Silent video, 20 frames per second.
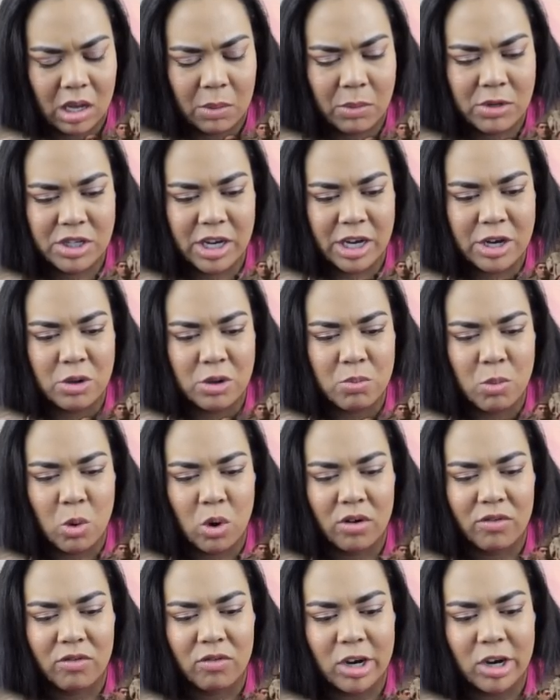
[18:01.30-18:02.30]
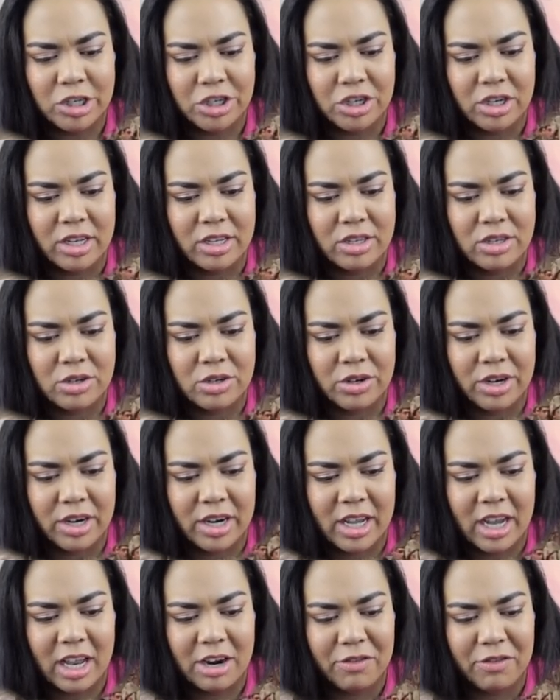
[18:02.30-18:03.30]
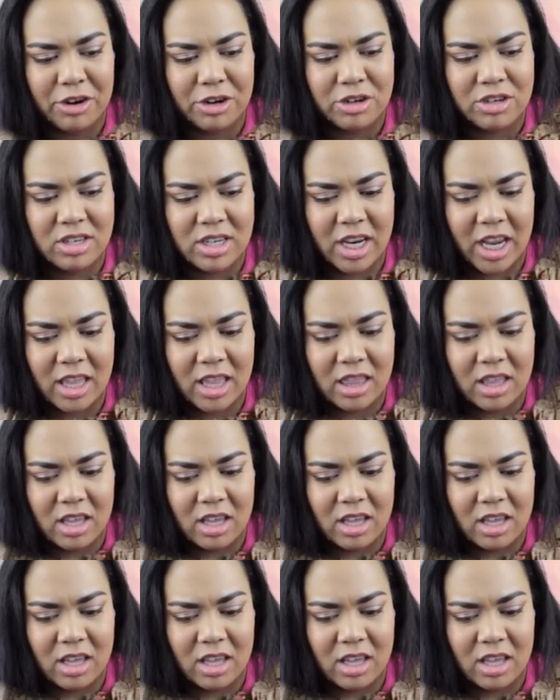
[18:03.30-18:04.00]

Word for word: wish I knew more of Russian history to kind of understand